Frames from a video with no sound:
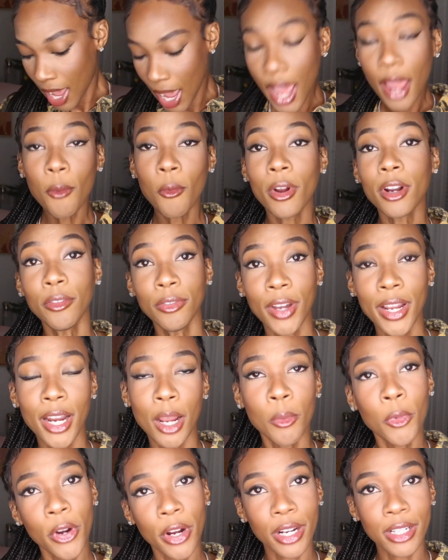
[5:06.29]
I want to find
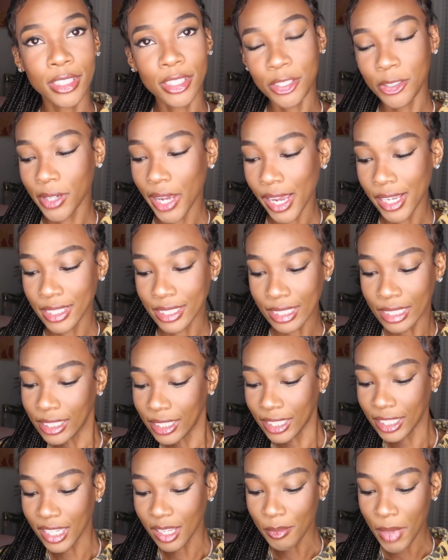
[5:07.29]
out more. Do you guys
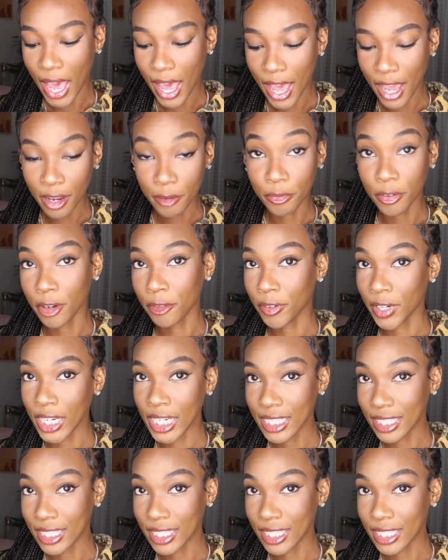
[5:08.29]
clean the bag for free?